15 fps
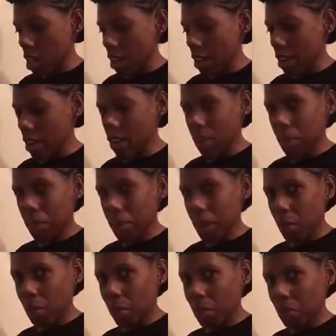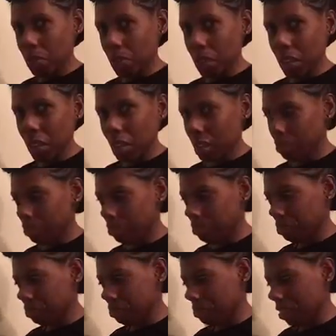I don't know, like when I moved to Philly,
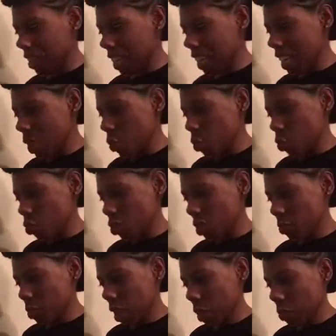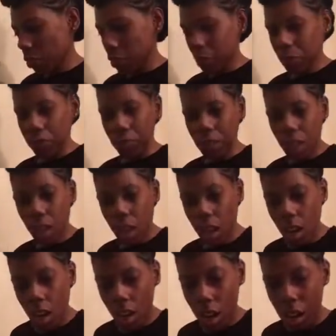it wasn't as popular.
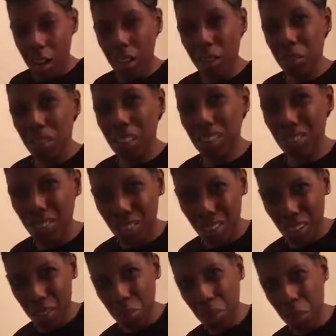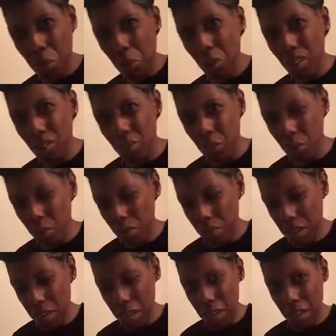But then we started being more informed
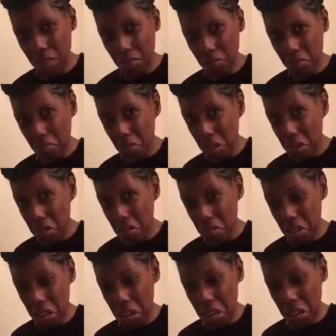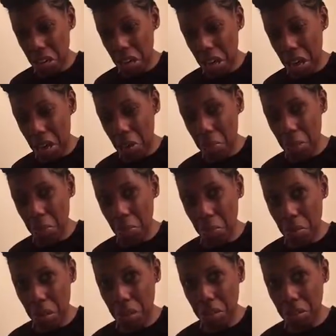and understanding how people
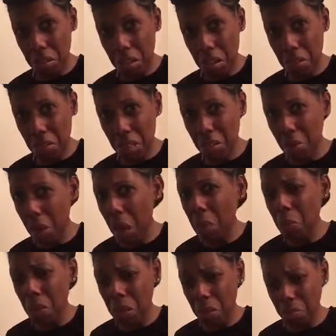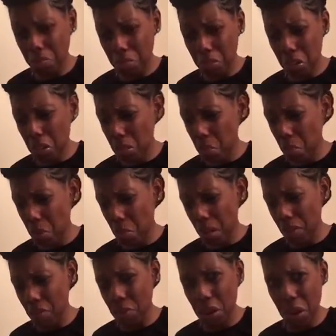make their stuff. So that's why I want to cook more of my
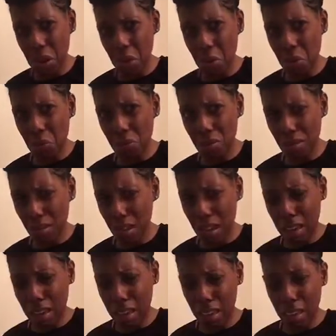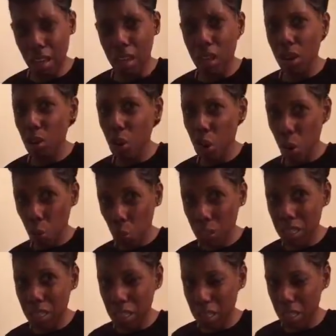food at home so that I can know
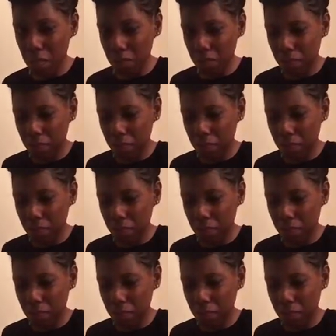what's in it.